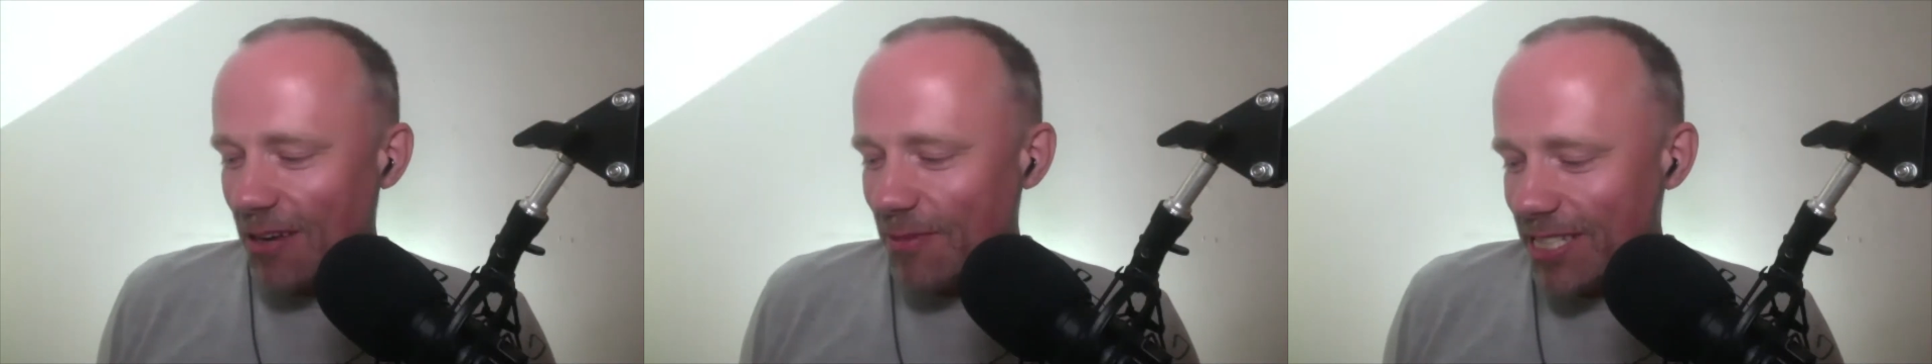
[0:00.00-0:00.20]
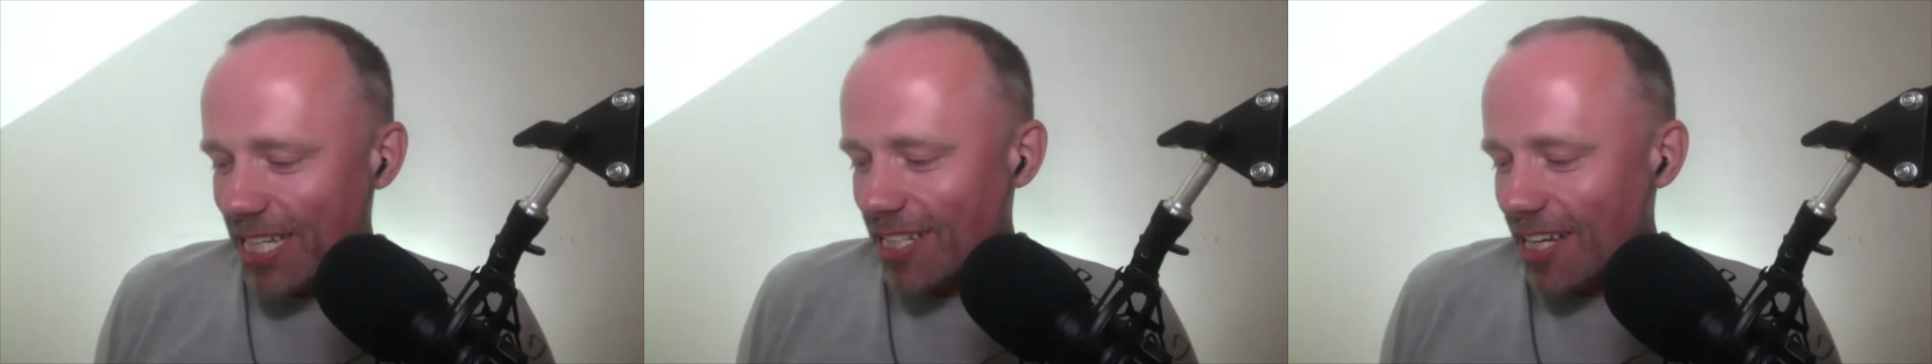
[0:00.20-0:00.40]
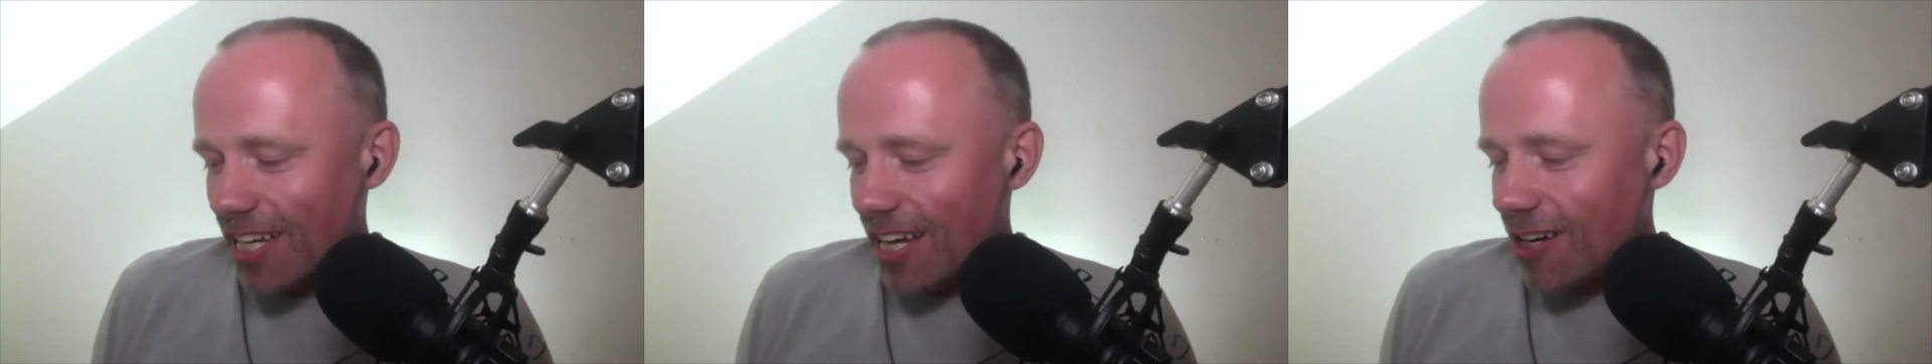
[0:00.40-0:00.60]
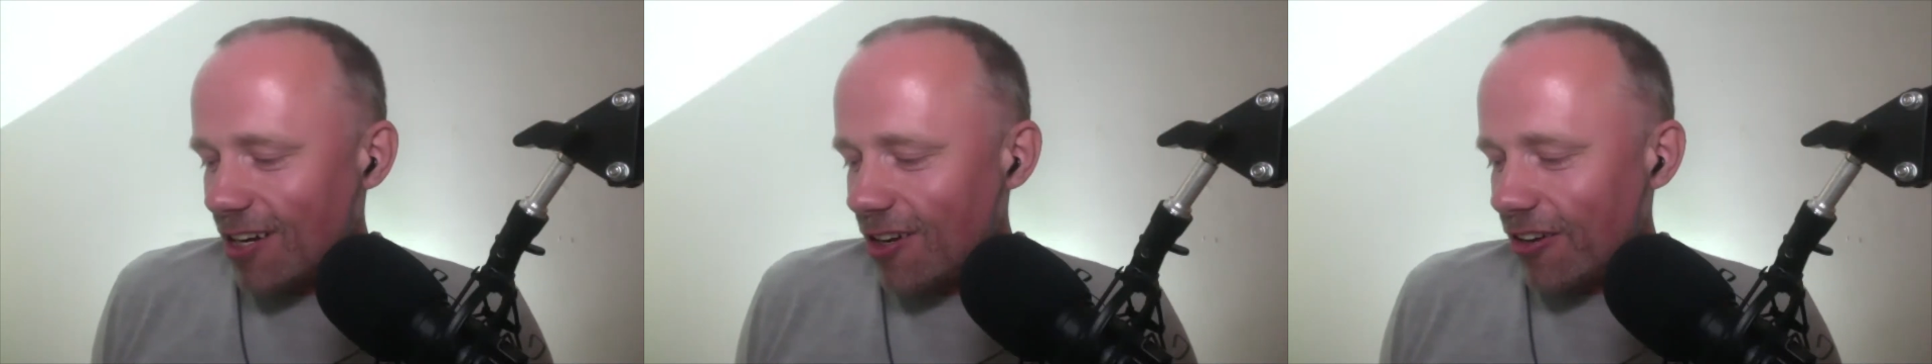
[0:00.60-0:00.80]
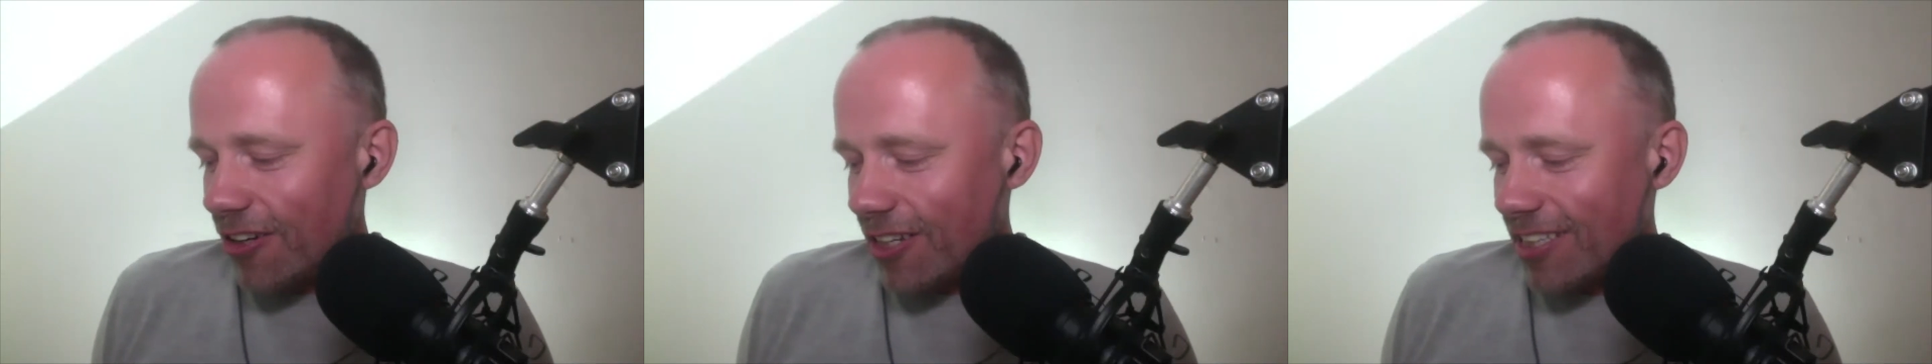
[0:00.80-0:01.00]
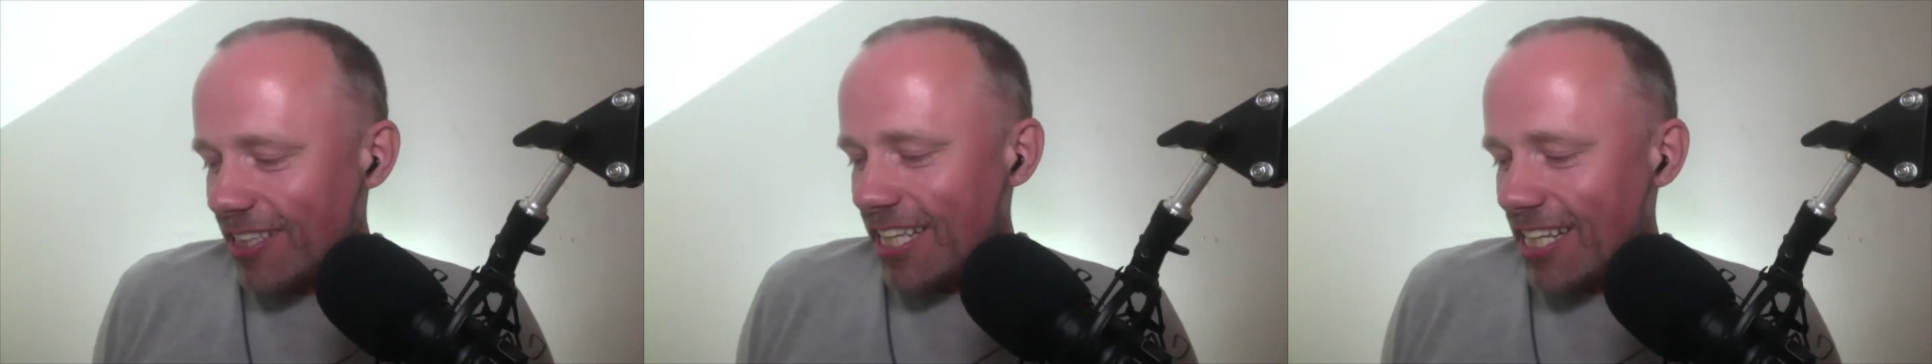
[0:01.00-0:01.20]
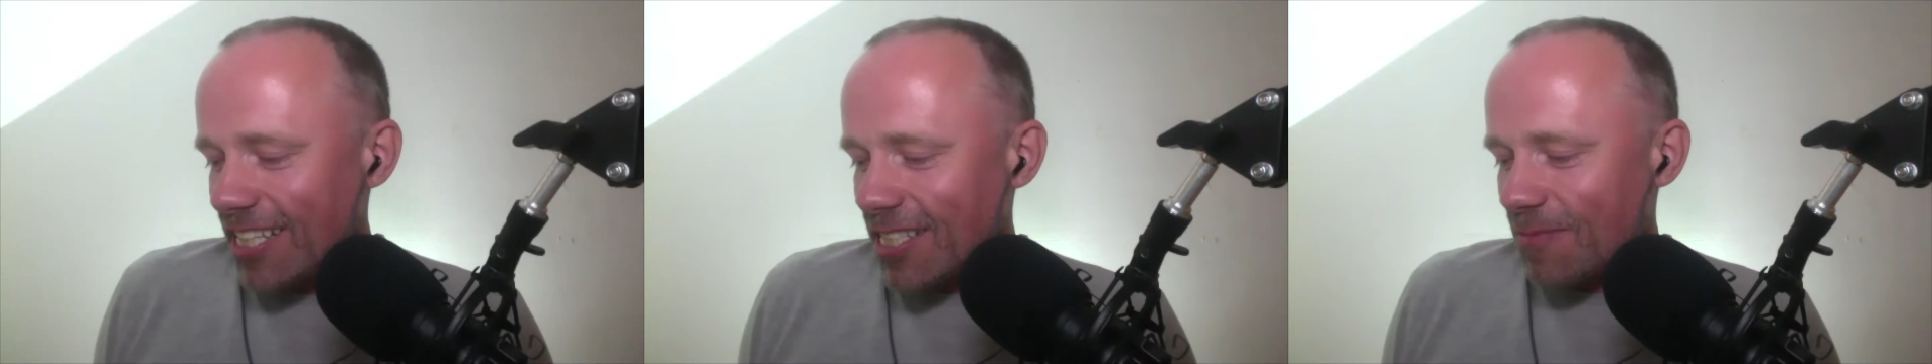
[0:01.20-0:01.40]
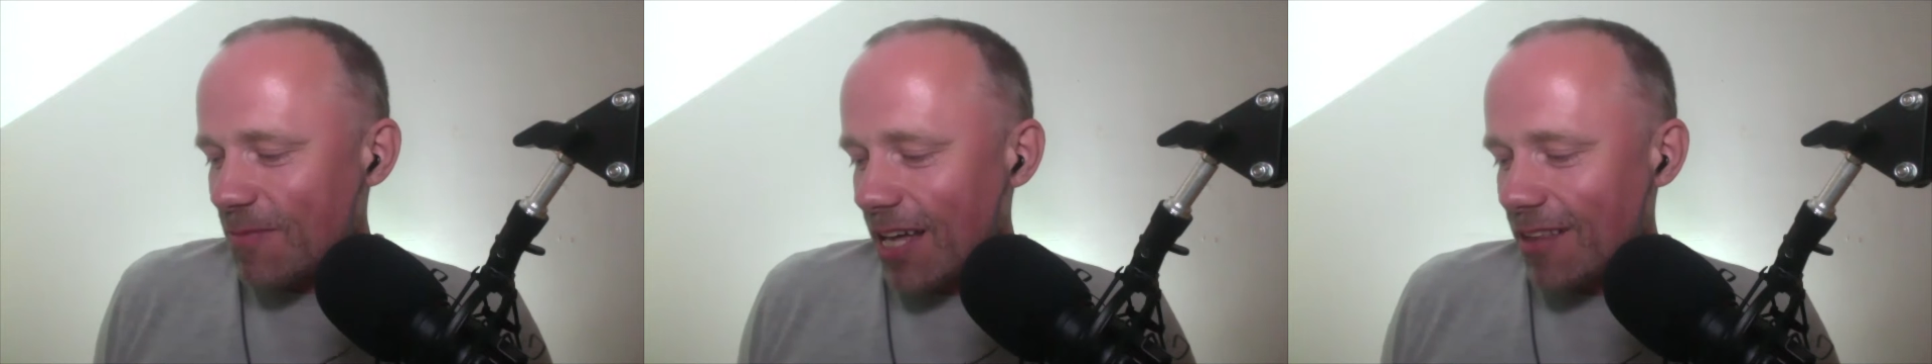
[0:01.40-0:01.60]
He said, look,
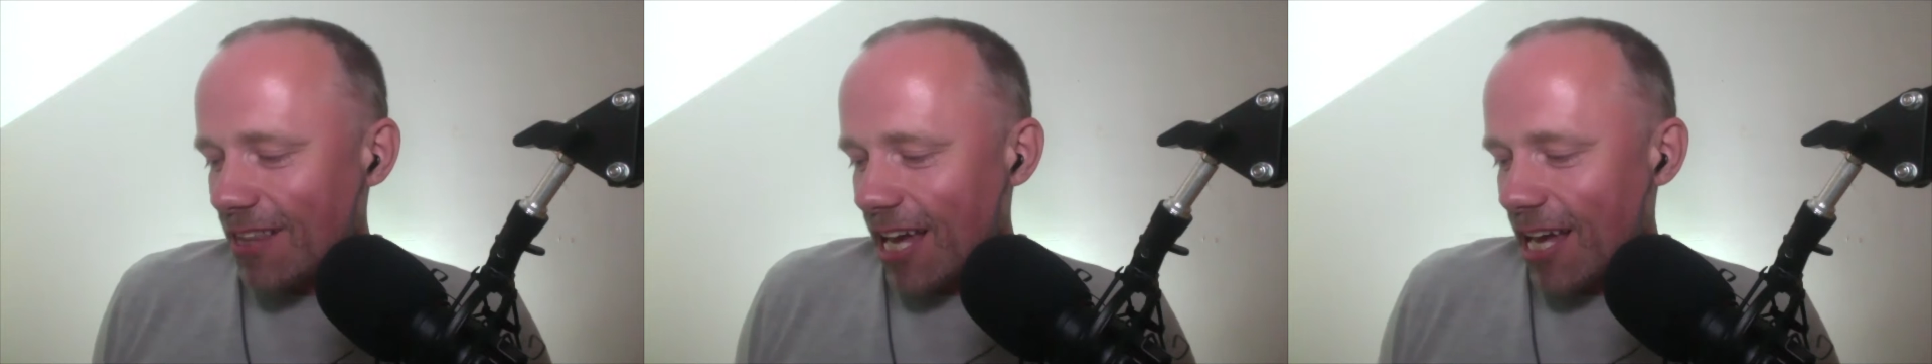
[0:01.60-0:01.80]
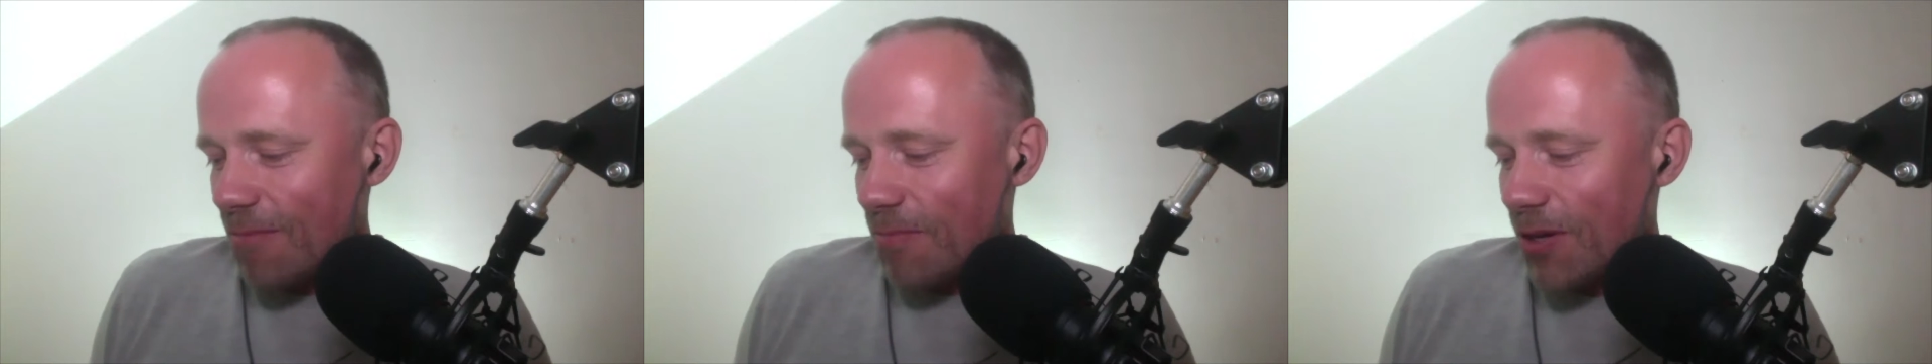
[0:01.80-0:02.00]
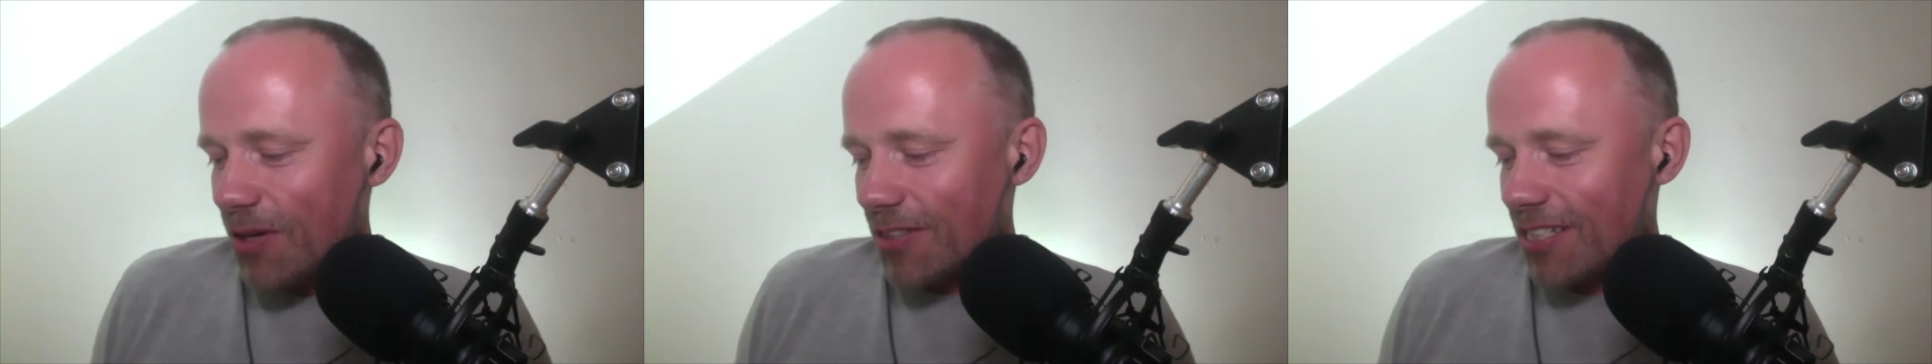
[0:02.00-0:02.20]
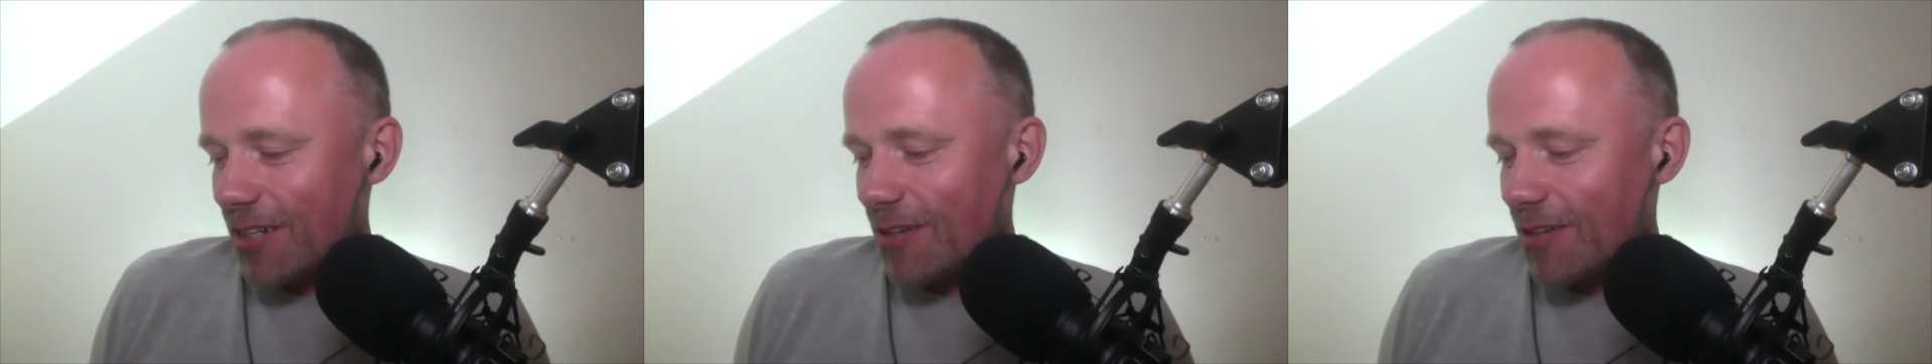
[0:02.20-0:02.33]
this month I put